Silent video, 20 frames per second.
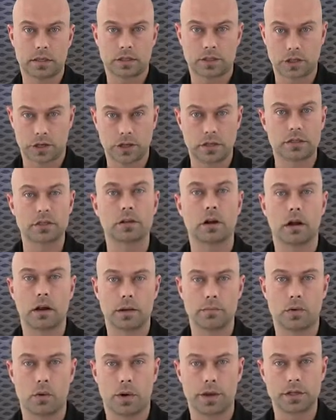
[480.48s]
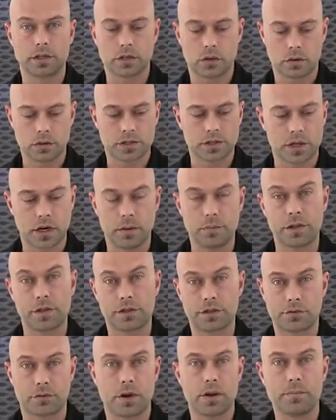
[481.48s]
It's a good starting point. So it's going to be
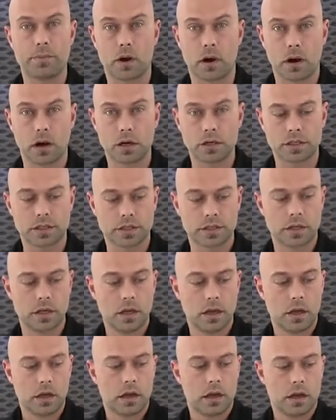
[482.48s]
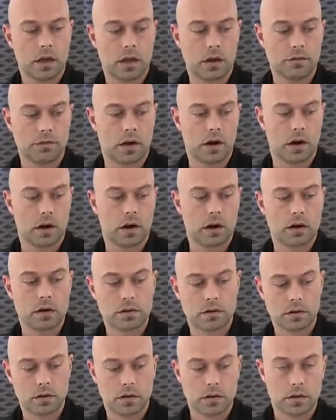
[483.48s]
3 parts of our
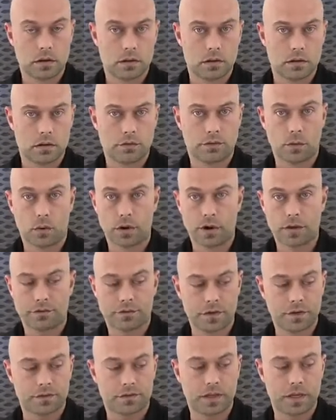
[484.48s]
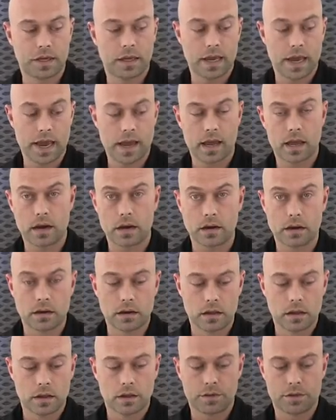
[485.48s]
40-50
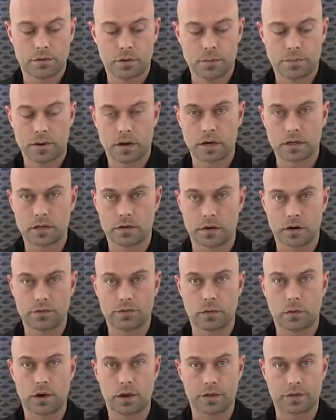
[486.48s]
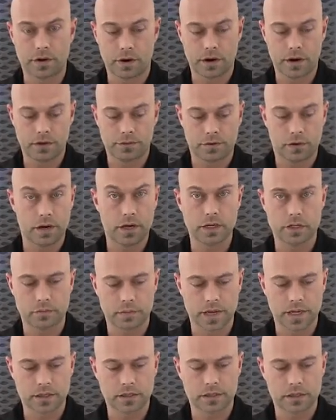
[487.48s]
and 3 parts of our 40-30 for each
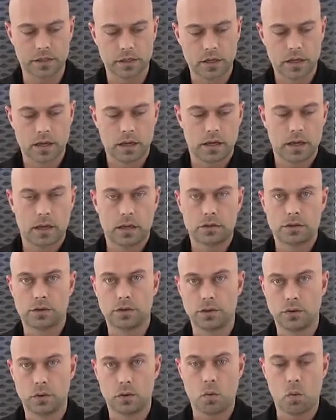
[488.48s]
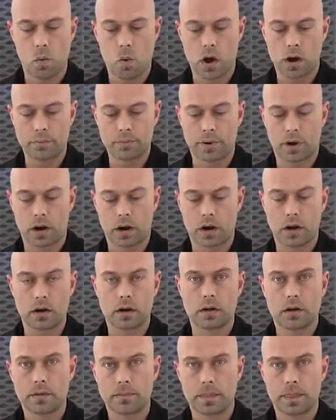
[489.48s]
mix to 1 part
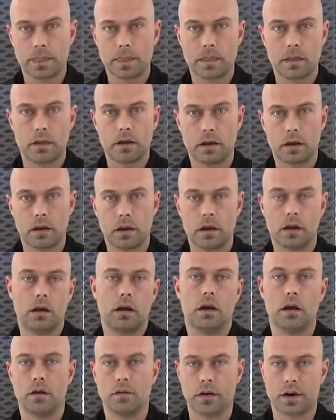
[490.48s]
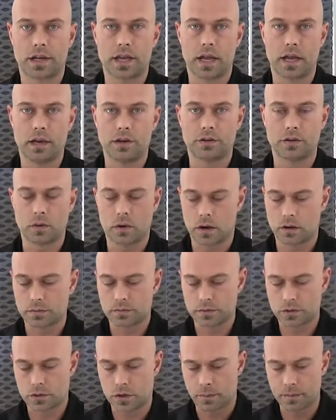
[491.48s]
of our
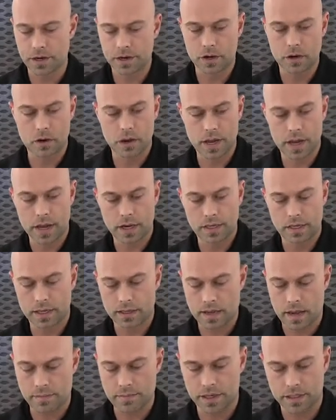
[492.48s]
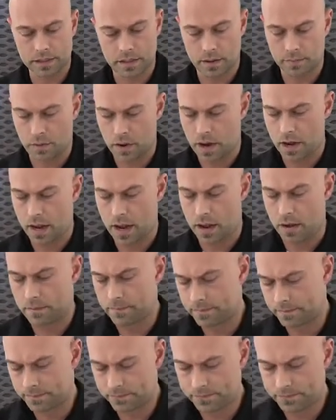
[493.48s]
candy2o. So I'm going to go ahead and get that mixed up right now. So